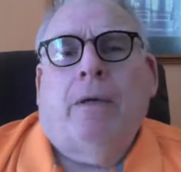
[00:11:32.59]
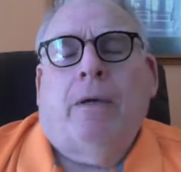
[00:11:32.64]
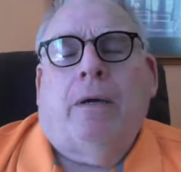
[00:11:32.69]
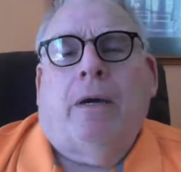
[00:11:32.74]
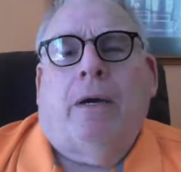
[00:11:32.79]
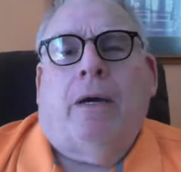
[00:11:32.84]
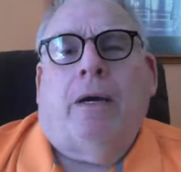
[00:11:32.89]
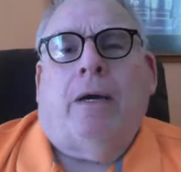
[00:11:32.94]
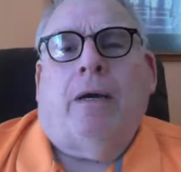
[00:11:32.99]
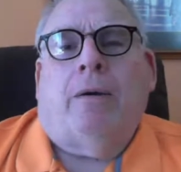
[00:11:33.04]

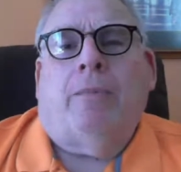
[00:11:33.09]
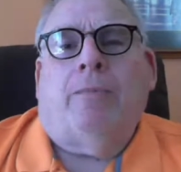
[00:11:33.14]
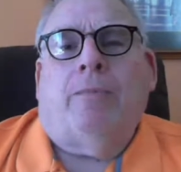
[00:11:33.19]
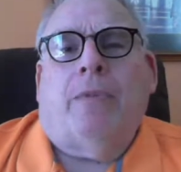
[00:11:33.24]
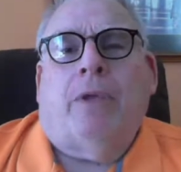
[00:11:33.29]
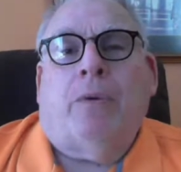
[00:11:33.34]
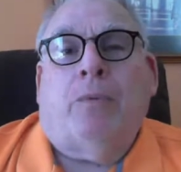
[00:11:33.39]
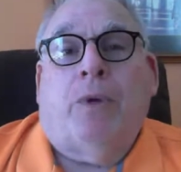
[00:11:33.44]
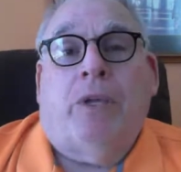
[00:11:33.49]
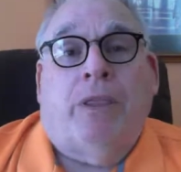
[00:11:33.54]

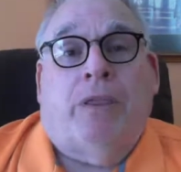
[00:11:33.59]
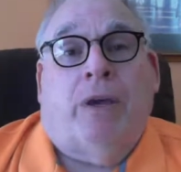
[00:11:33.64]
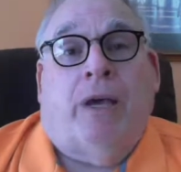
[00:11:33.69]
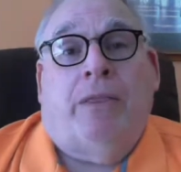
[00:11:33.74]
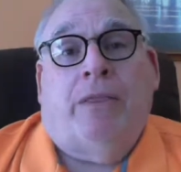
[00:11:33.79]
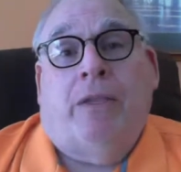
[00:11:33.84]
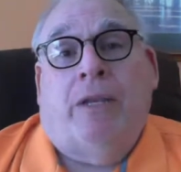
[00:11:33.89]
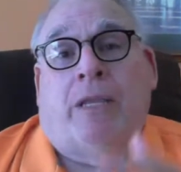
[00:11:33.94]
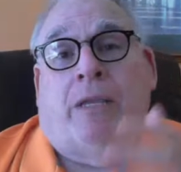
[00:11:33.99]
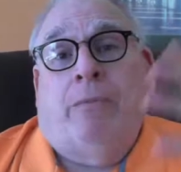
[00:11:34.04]
And we
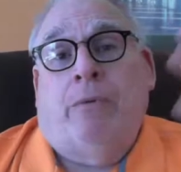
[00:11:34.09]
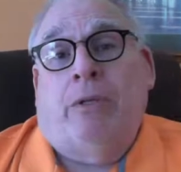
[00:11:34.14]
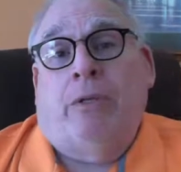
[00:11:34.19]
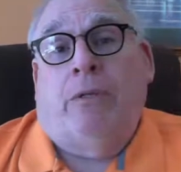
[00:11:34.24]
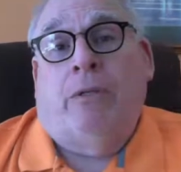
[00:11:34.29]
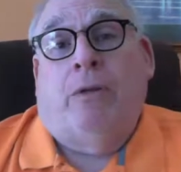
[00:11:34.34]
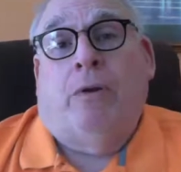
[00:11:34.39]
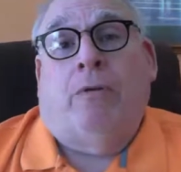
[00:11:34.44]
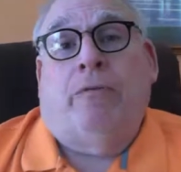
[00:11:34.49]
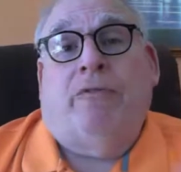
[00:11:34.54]
thought that he
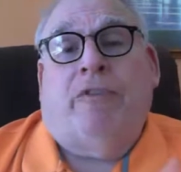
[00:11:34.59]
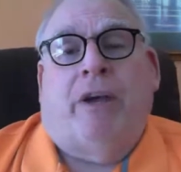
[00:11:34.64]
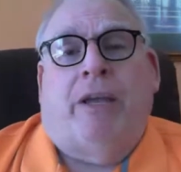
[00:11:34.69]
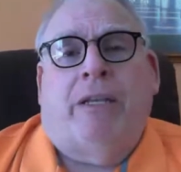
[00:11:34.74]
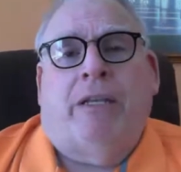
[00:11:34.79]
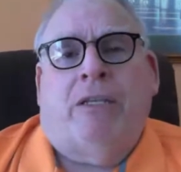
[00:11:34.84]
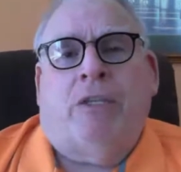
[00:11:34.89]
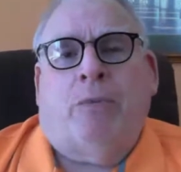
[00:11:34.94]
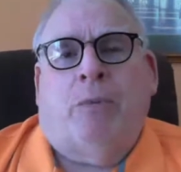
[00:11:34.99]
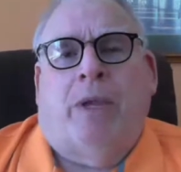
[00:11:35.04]
would,
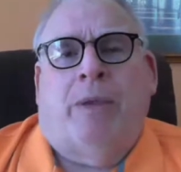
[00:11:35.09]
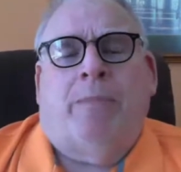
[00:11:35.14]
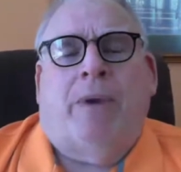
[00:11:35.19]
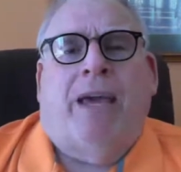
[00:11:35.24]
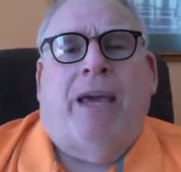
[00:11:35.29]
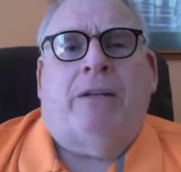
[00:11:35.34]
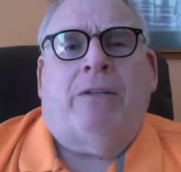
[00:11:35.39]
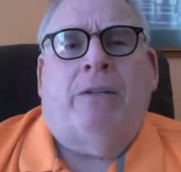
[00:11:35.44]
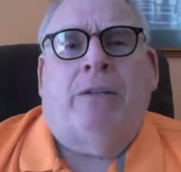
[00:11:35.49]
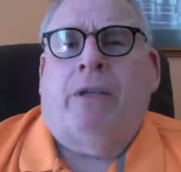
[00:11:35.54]
find his way
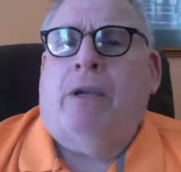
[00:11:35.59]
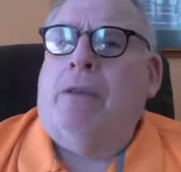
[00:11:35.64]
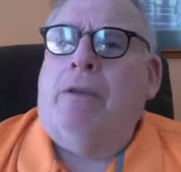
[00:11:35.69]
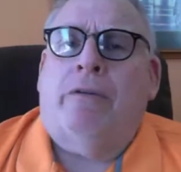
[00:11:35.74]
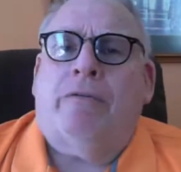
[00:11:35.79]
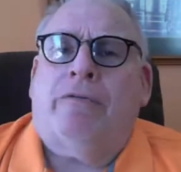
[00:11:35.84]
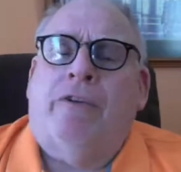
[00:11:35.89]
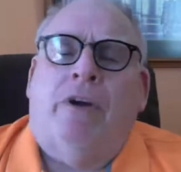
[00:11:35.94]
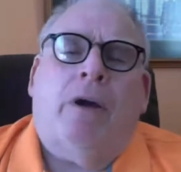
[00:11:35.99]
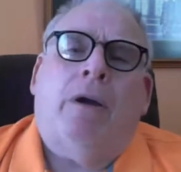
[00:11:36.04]
back to the
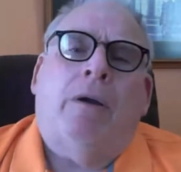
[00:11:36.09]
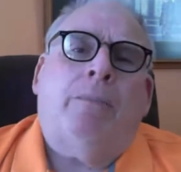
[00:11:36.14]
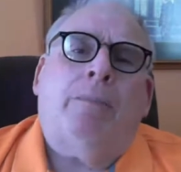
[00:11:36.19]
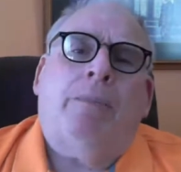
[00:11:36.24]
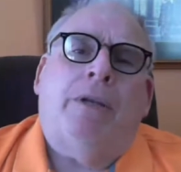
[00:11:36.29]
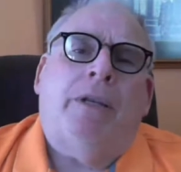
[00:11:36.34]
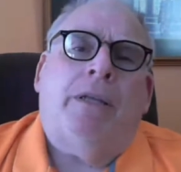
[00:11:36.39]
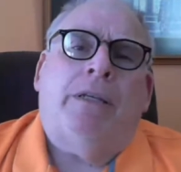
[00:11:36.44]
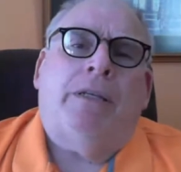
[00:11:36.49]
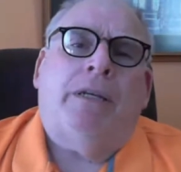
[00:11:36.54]
other farm, but he